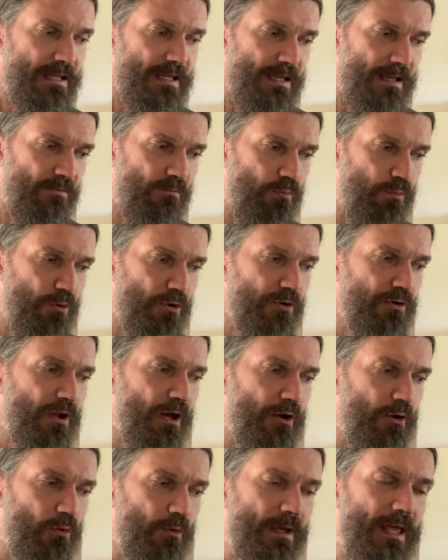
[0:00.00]
If we're
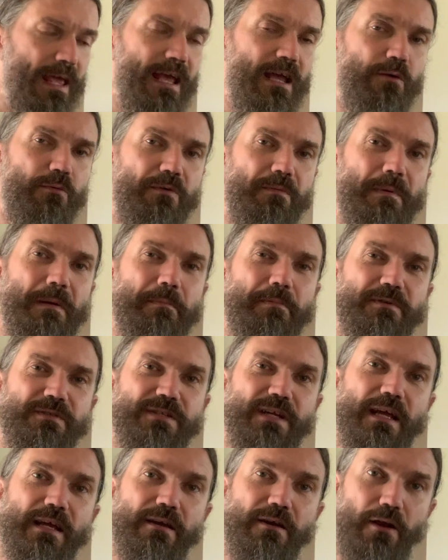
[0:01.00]
not okay with people
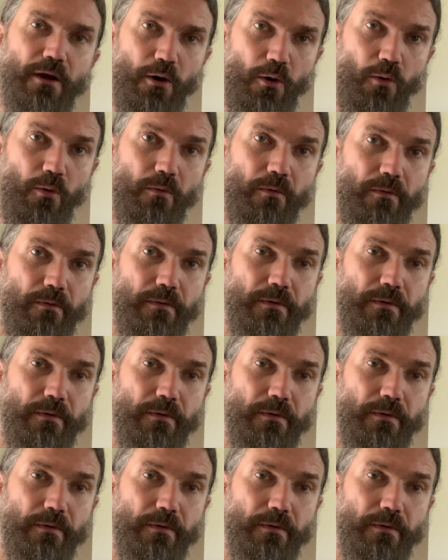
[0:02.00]
saying no,